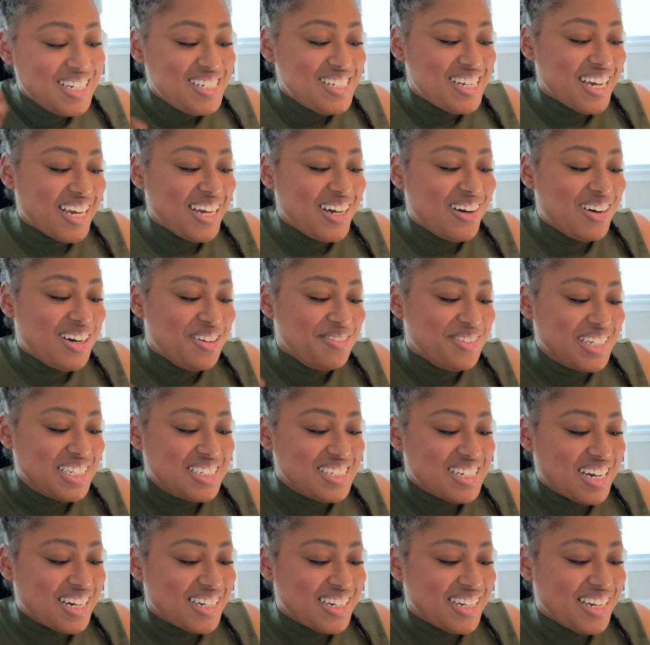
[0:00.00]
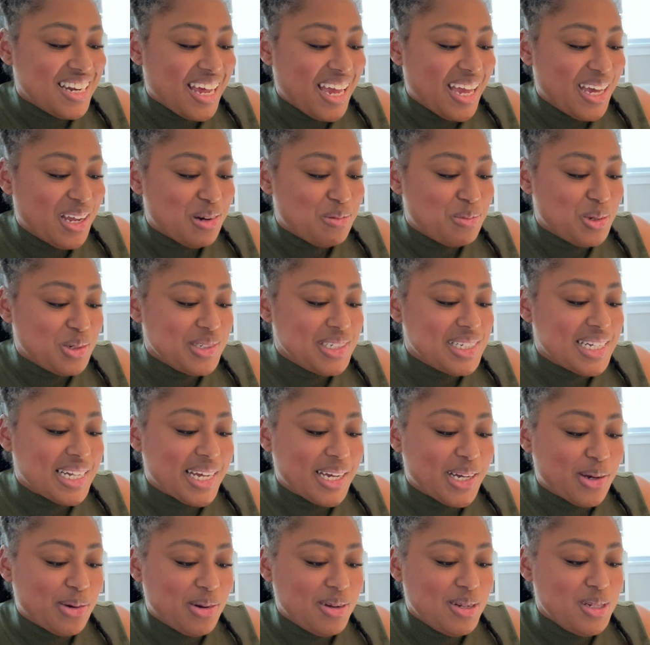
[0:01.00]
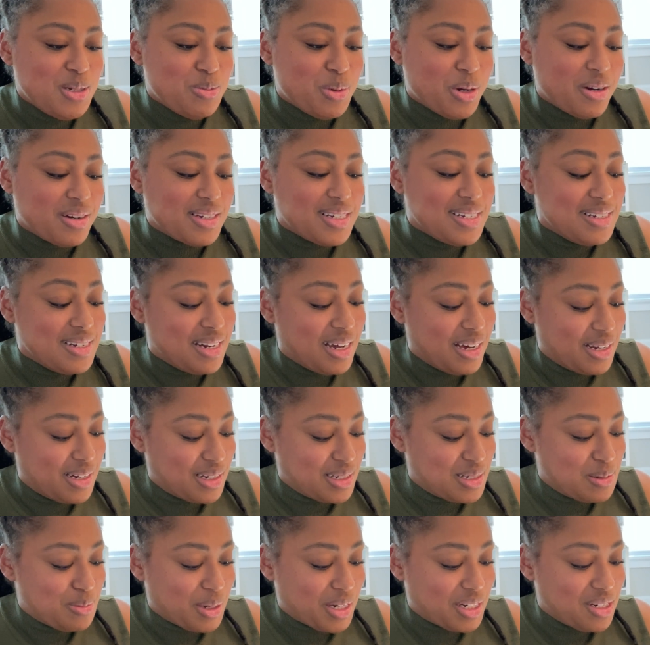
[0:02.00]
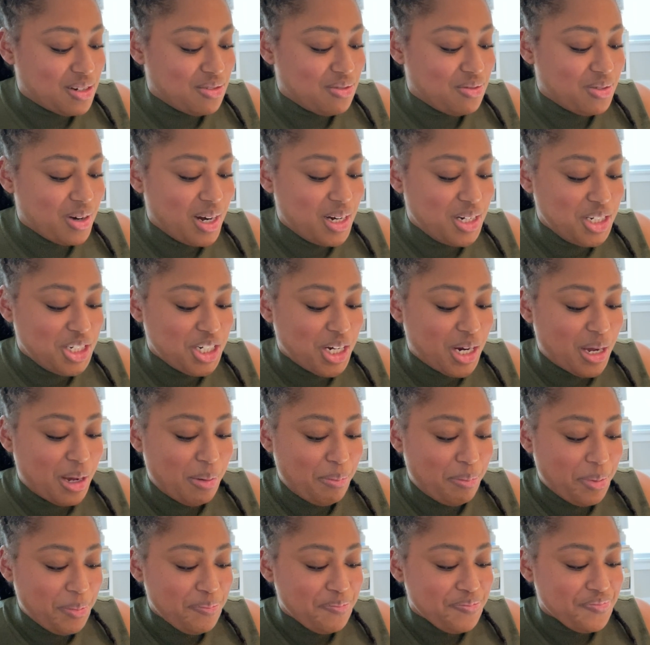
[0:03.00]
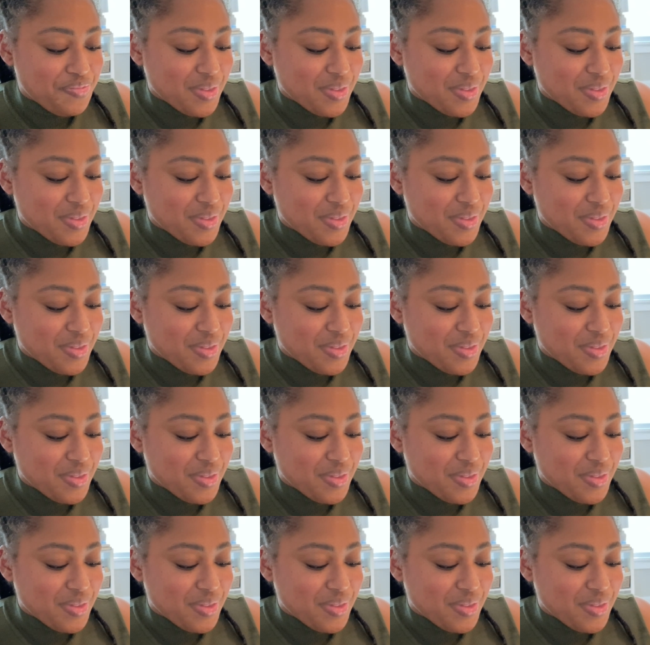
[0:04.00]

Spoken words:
tale of exotic animals, lingering spirits, and unexpected friendship.